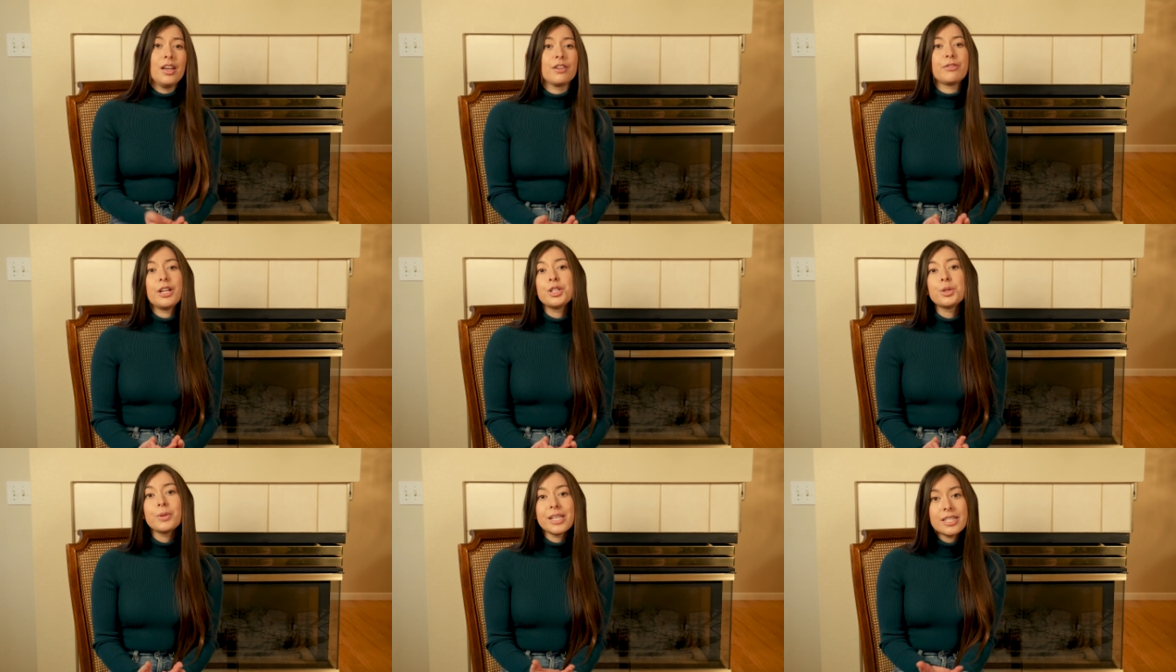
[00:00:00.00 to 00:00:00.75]
A friend
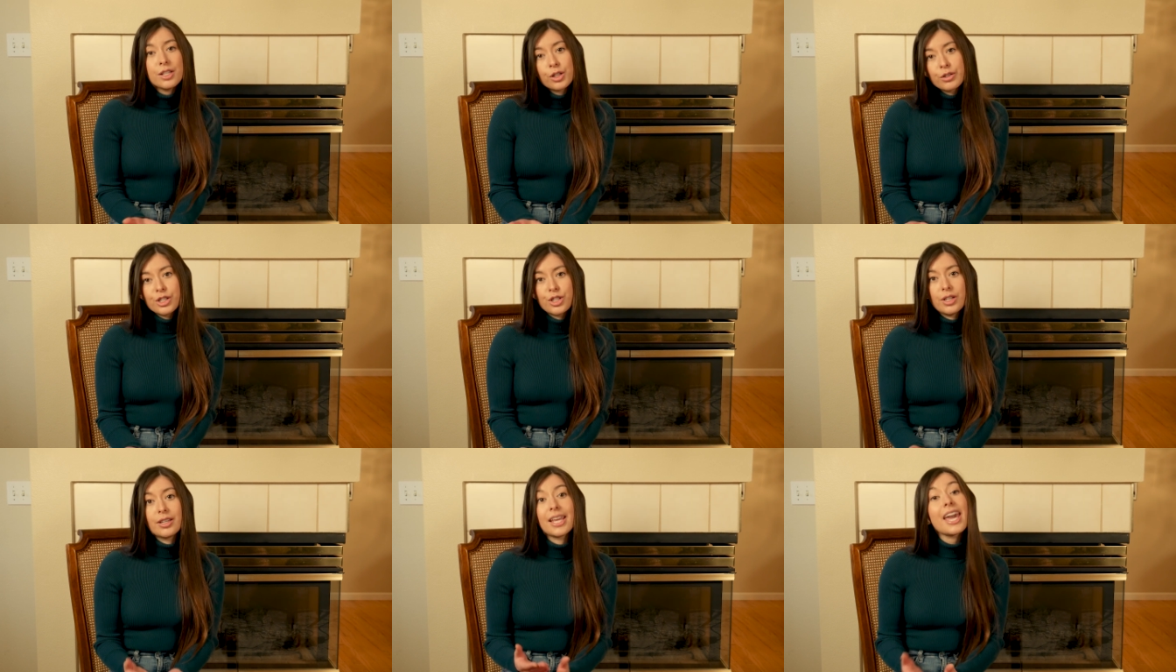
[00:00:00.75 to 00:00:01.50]
who isn't a
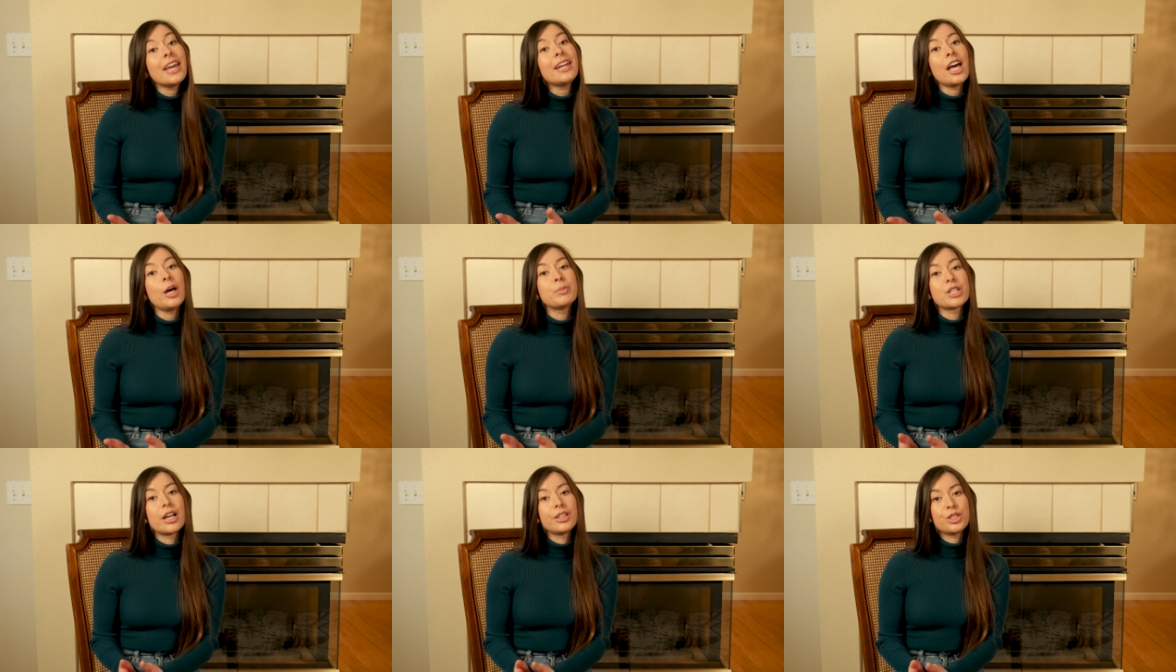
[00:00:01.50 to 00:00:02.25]
Christian can help
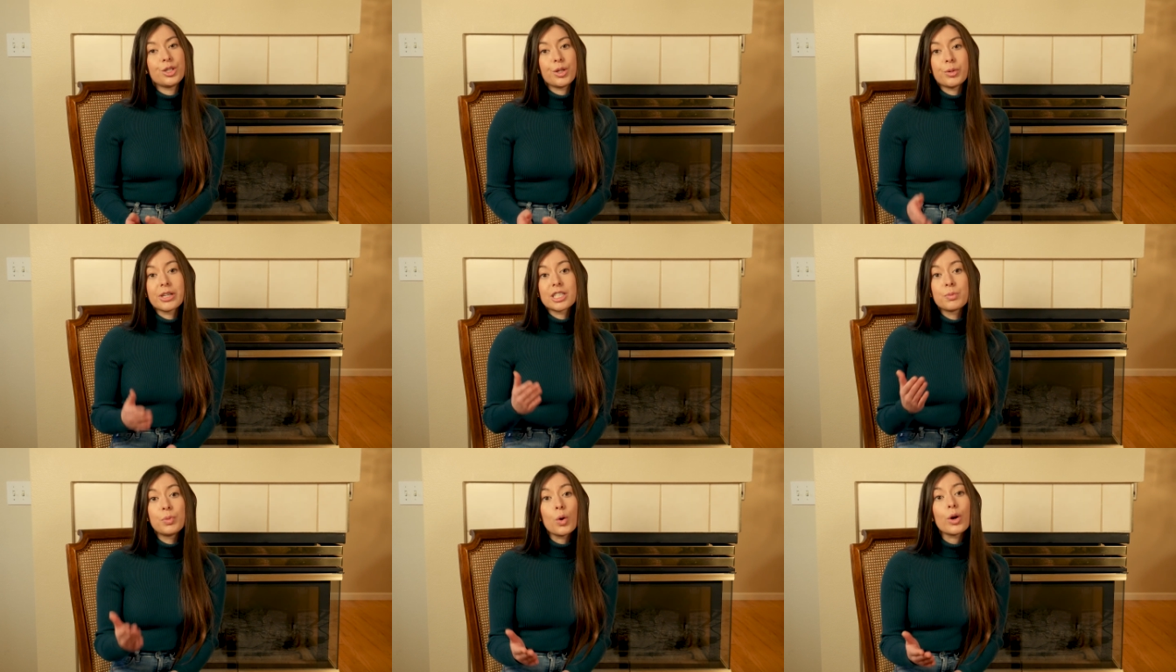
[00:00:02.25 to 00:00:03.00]
challenge you to
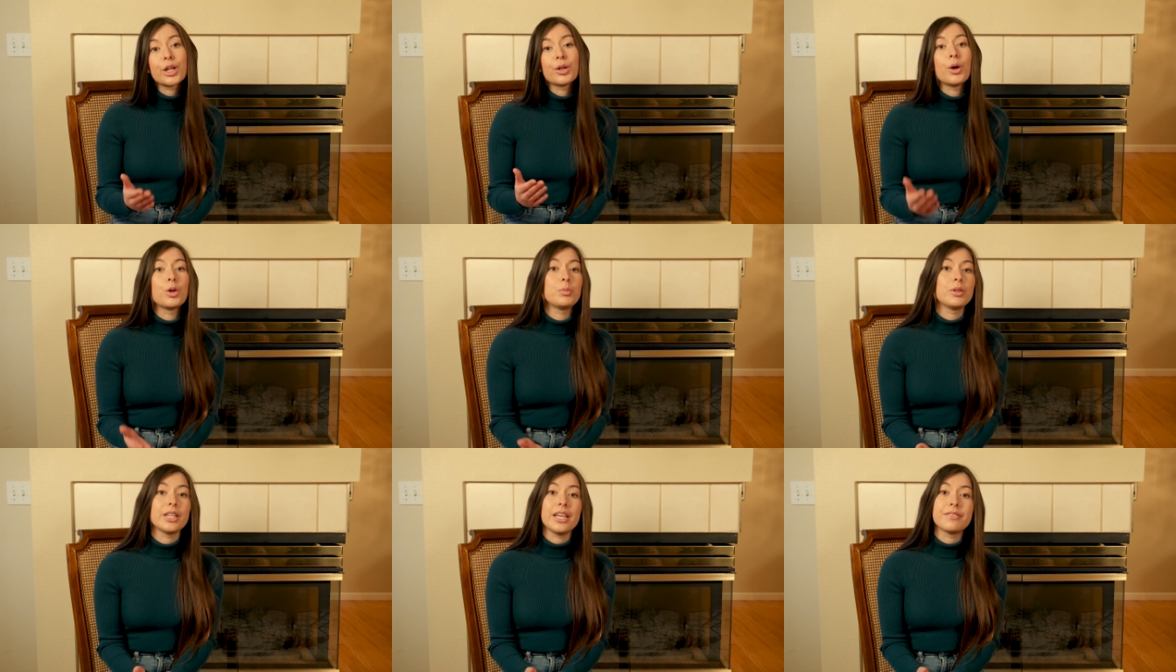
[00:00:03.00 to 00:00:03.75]
explore your own
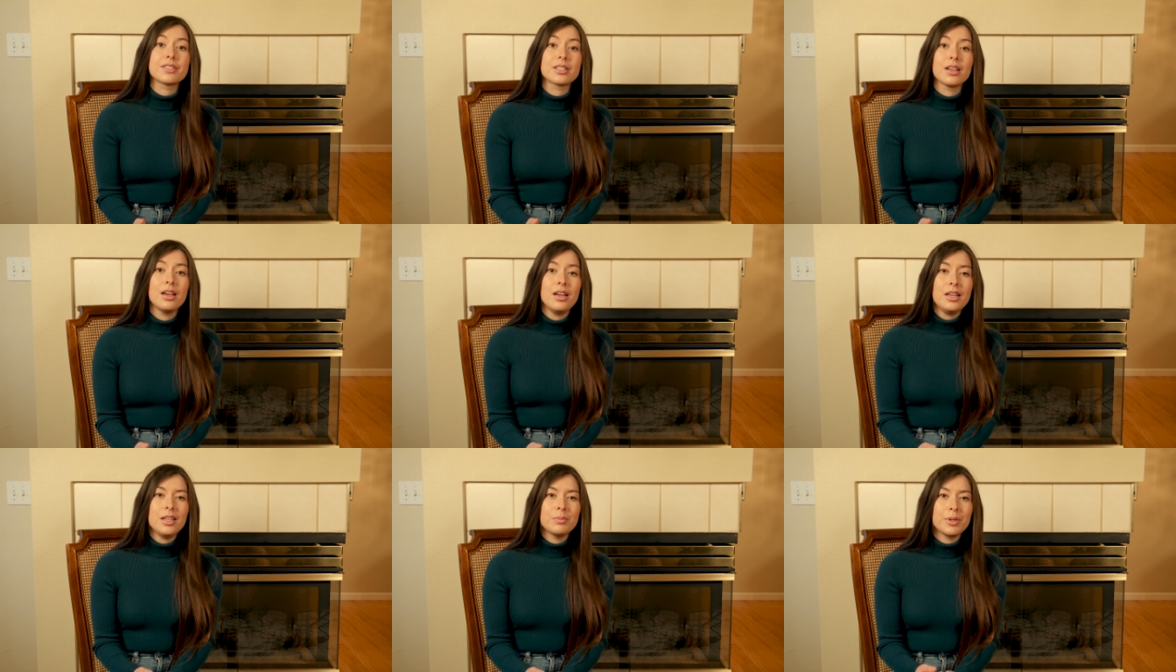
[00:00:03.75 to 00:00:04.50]
beliefs,
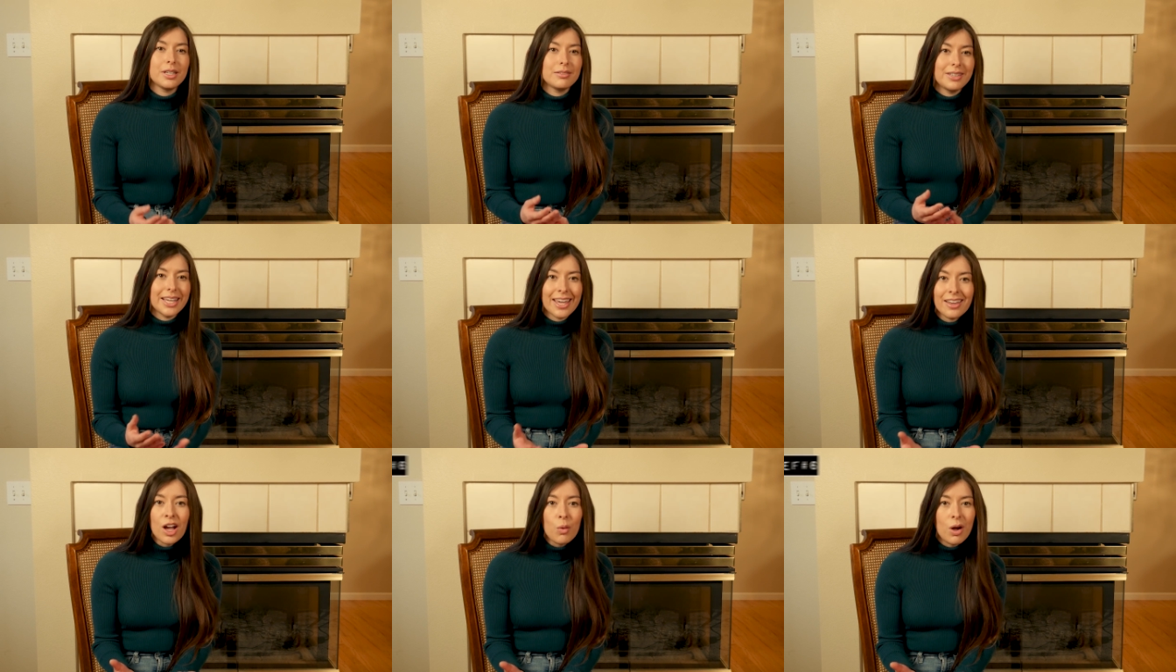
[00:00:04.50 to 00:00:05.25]
but they
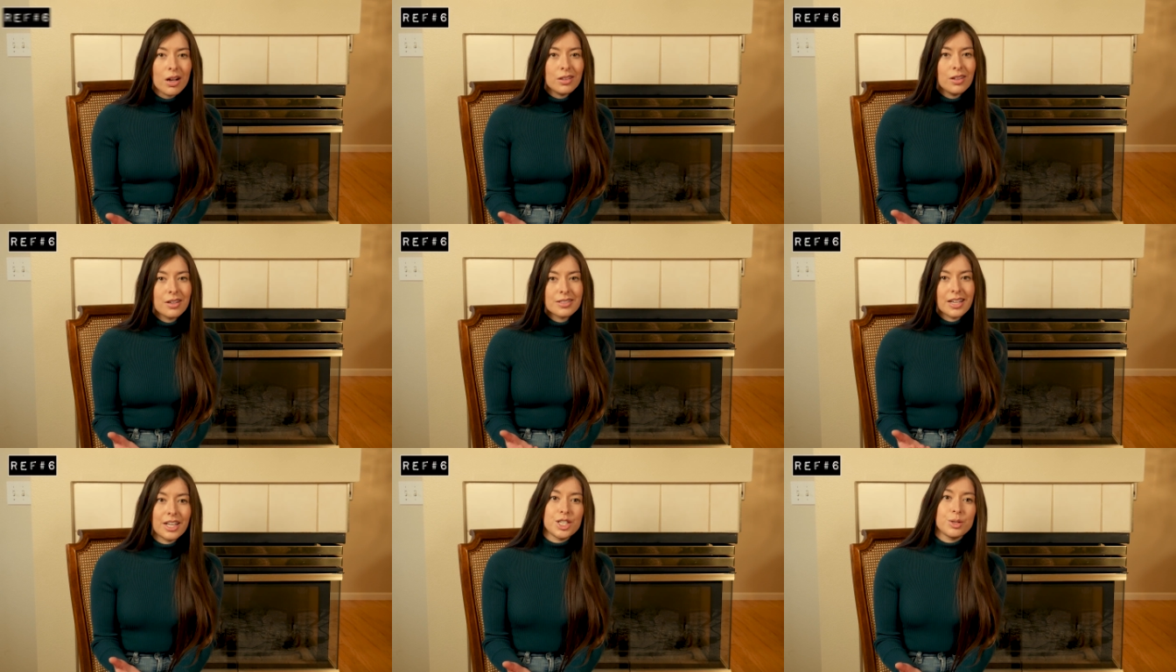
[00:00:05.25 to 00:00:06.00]
cannot walk
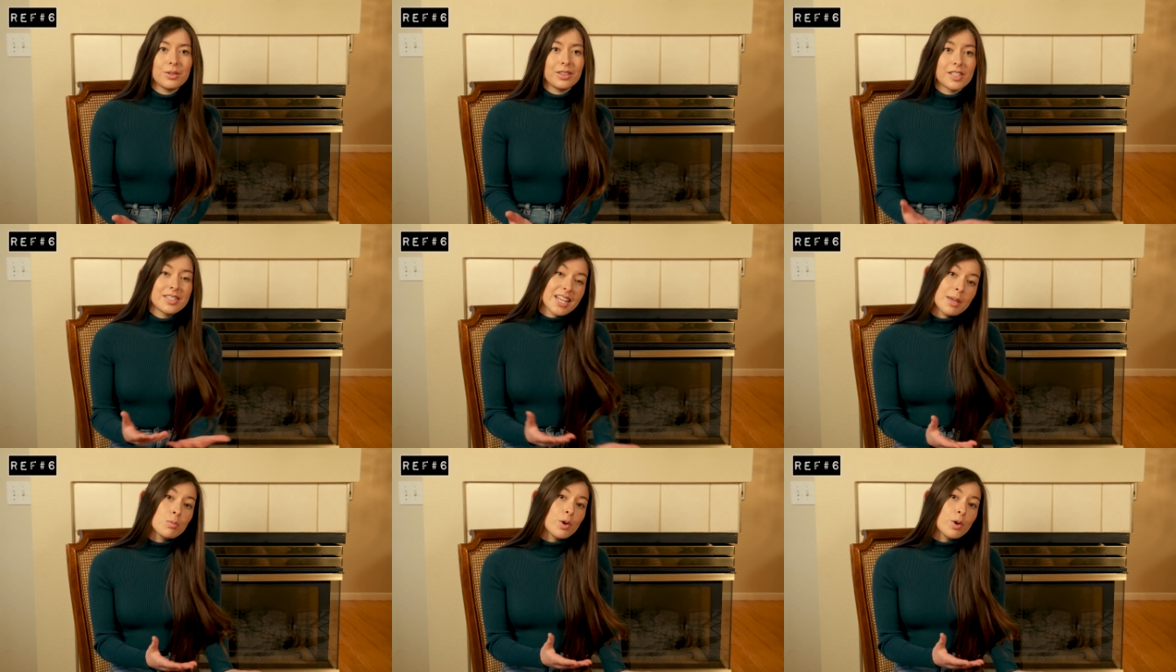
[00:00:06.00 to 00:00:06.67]
alongside you in the same